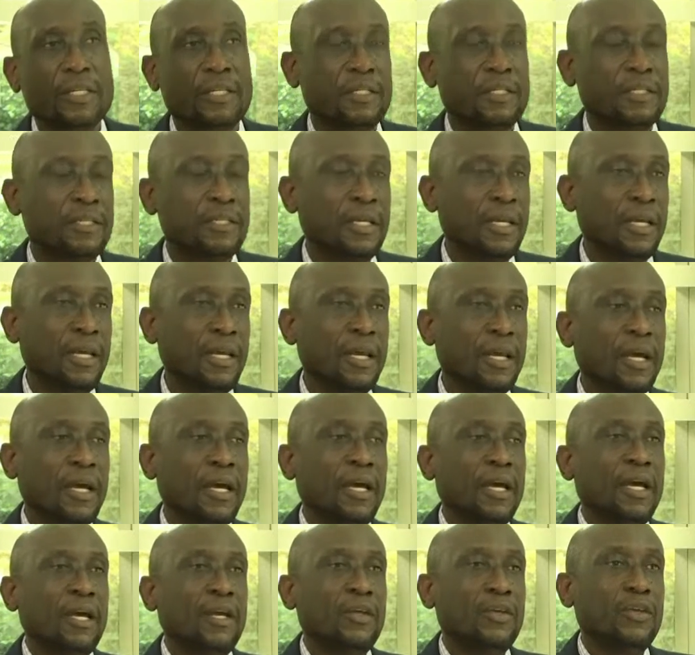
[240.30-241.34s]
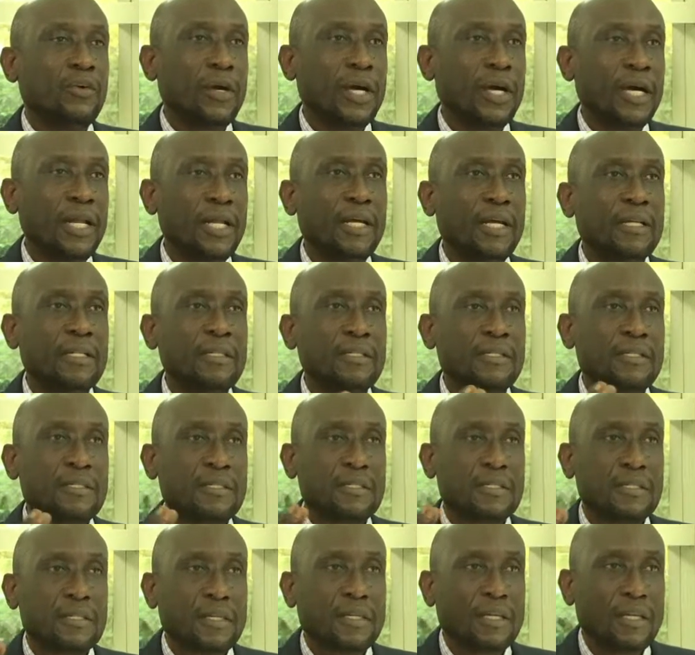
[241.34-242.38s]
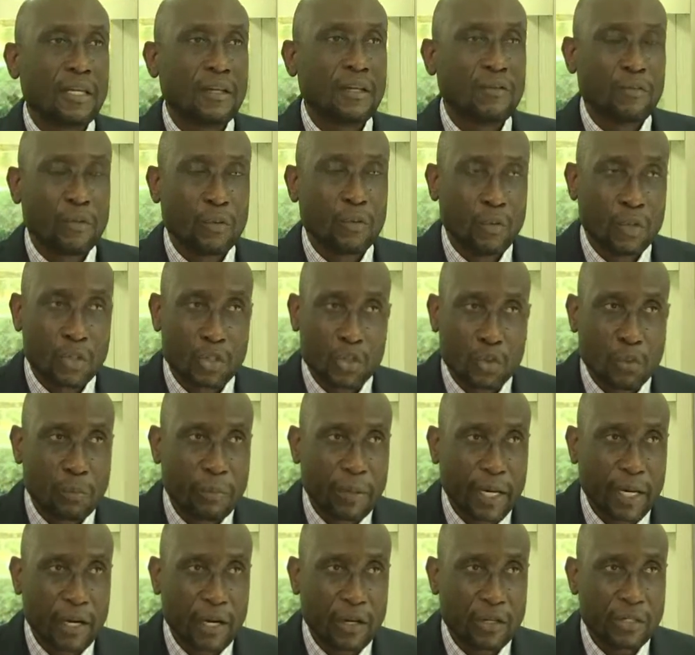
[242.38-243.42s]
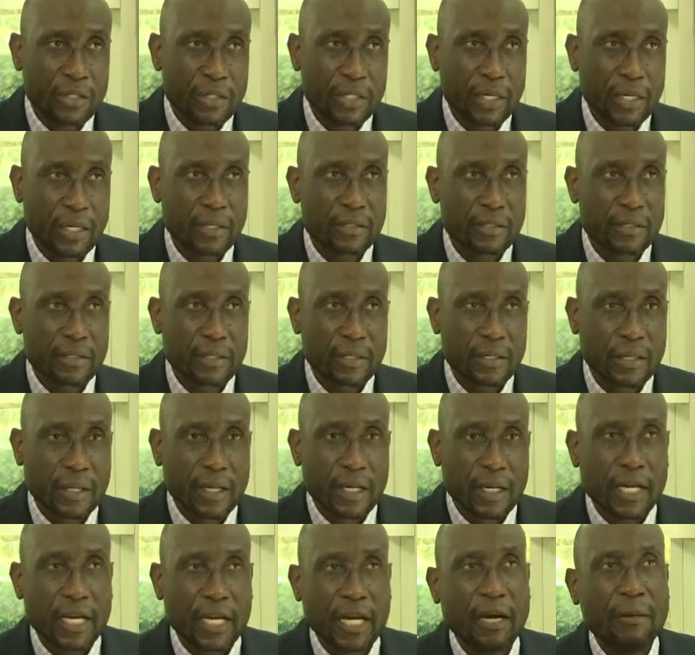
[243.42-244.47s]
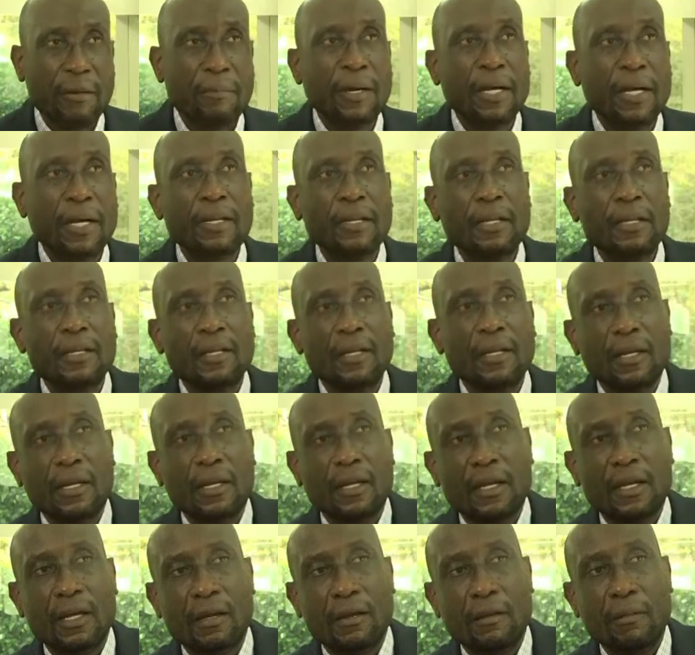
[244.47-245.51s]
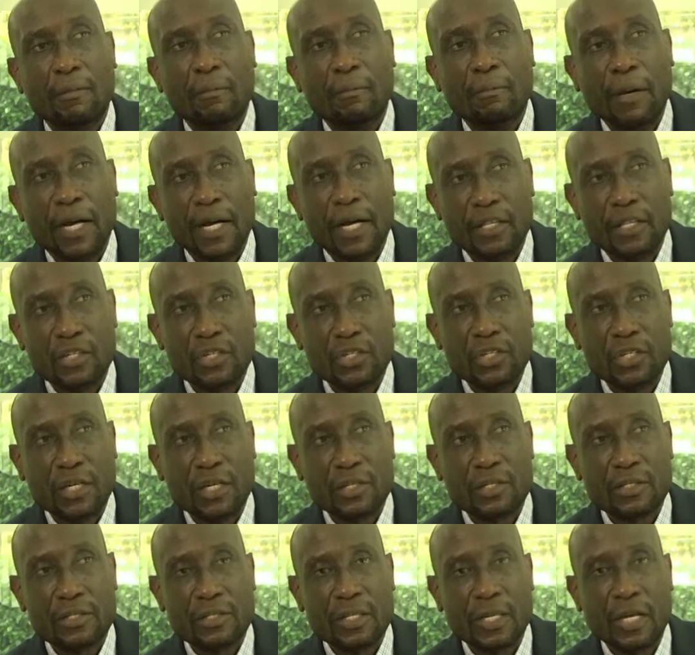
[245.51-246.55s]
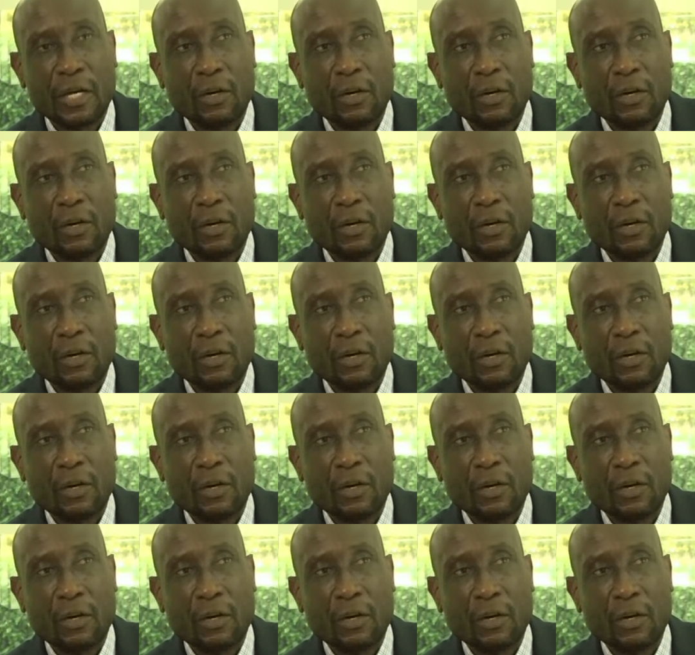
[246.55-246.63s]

and say, Ugandans, if you wish to buy our shares, come and buy the shares.